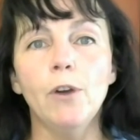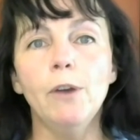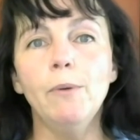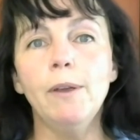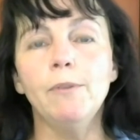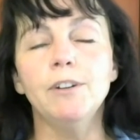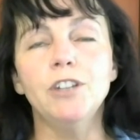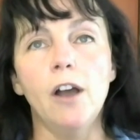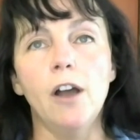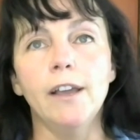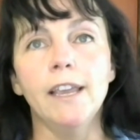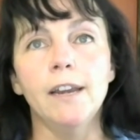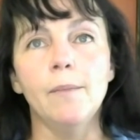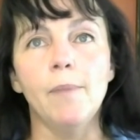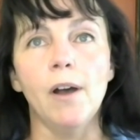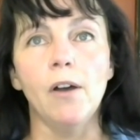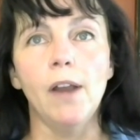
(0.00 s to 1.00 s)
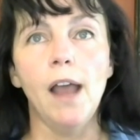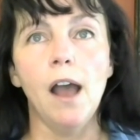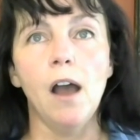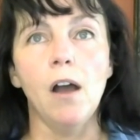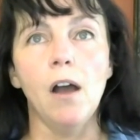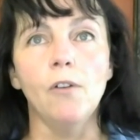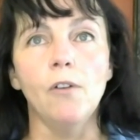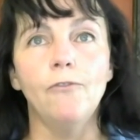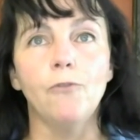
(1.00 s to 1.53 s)
we were talking about
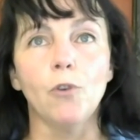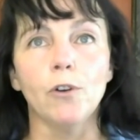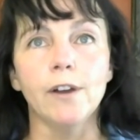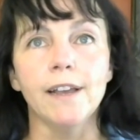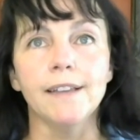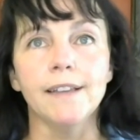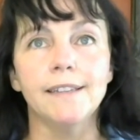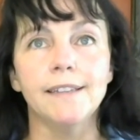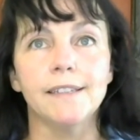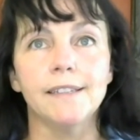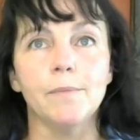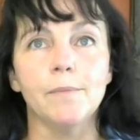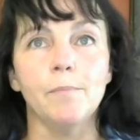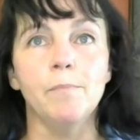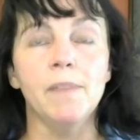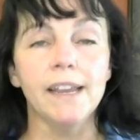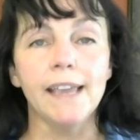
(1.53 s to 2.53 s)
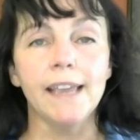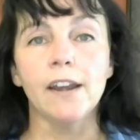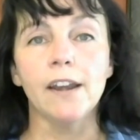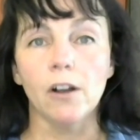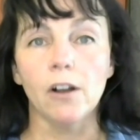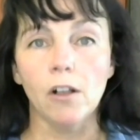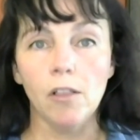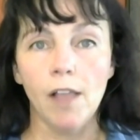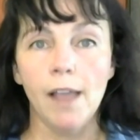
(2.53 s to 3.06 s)
how forests mitigate
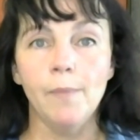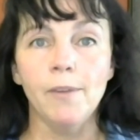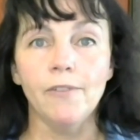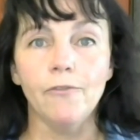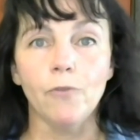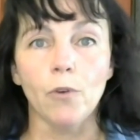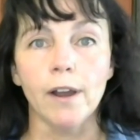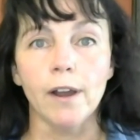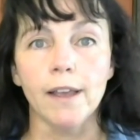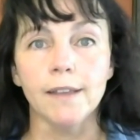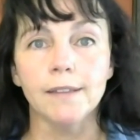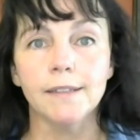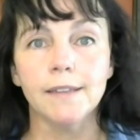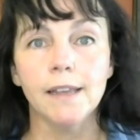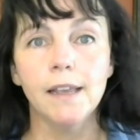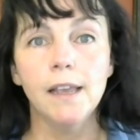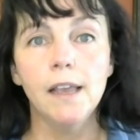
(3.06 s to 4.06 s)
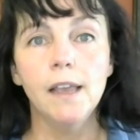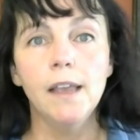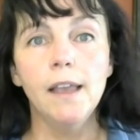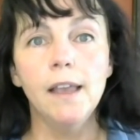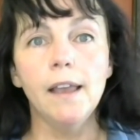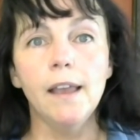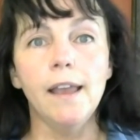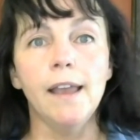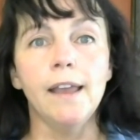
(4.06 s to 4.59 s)
our climate for us,
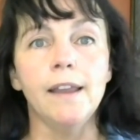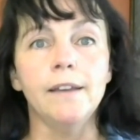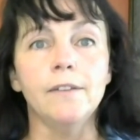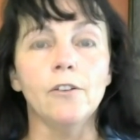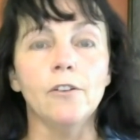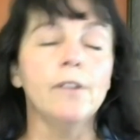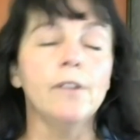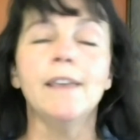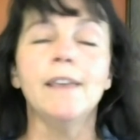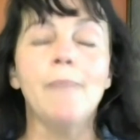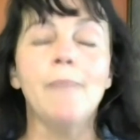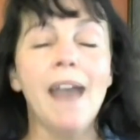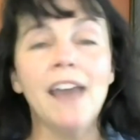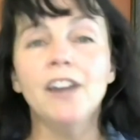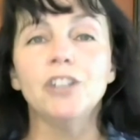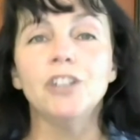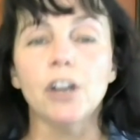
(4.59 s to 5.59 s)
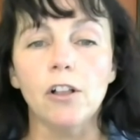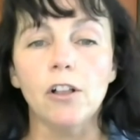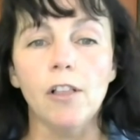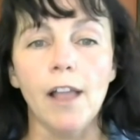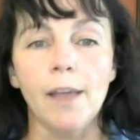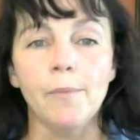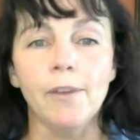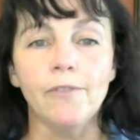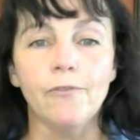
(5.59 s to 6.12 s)
and or they manage our
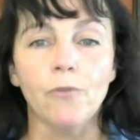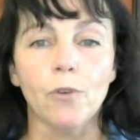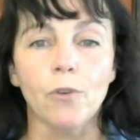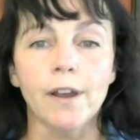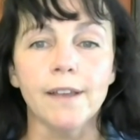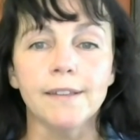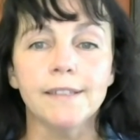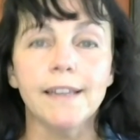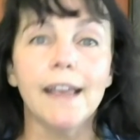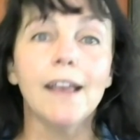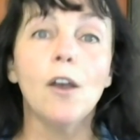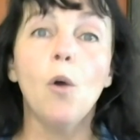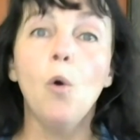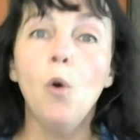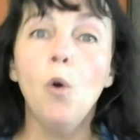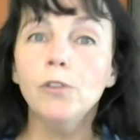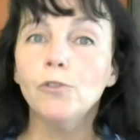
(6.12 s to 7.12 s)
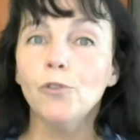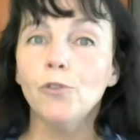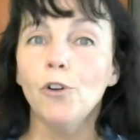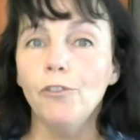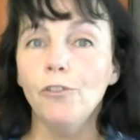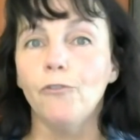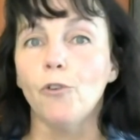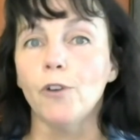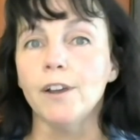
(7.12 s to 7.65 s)
climate for us. Old
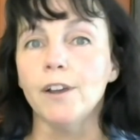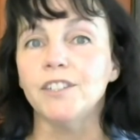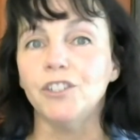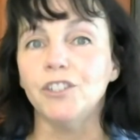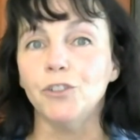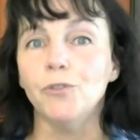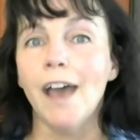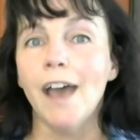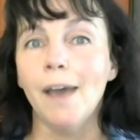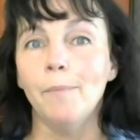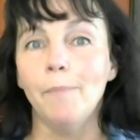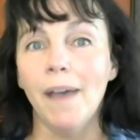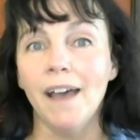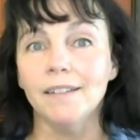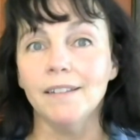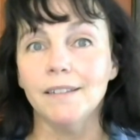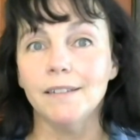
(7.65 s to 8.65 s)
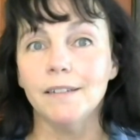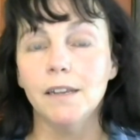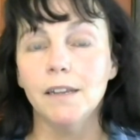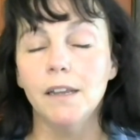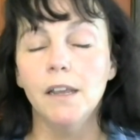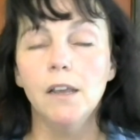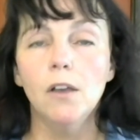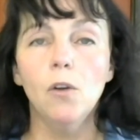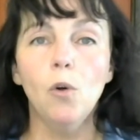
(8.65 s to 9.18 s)
growth forests do that best.
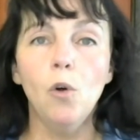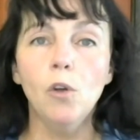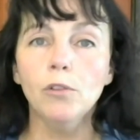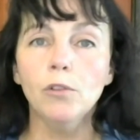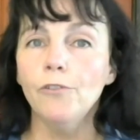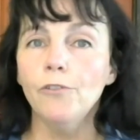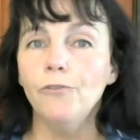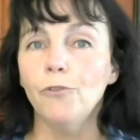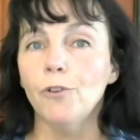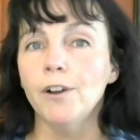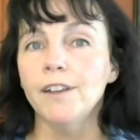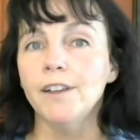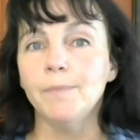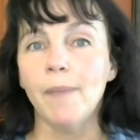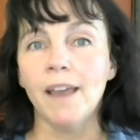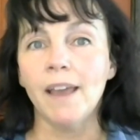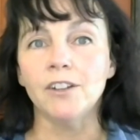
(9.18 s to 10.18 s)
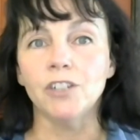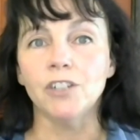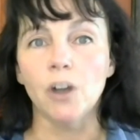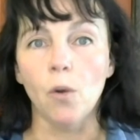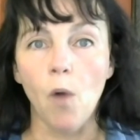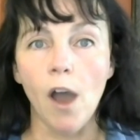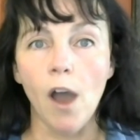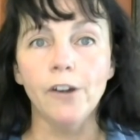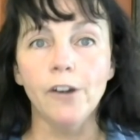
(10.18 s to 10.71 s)
Old growth forests manage our
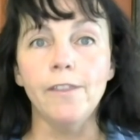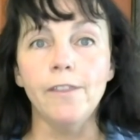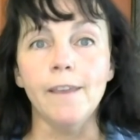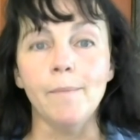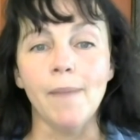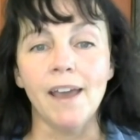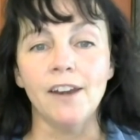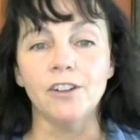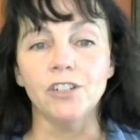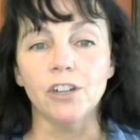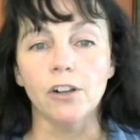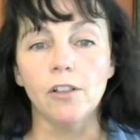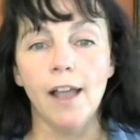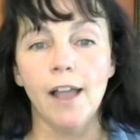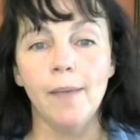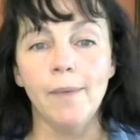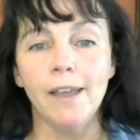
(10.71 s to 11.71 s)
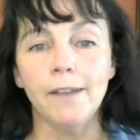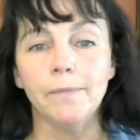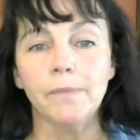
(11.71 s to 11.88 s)
water, they manage our climate.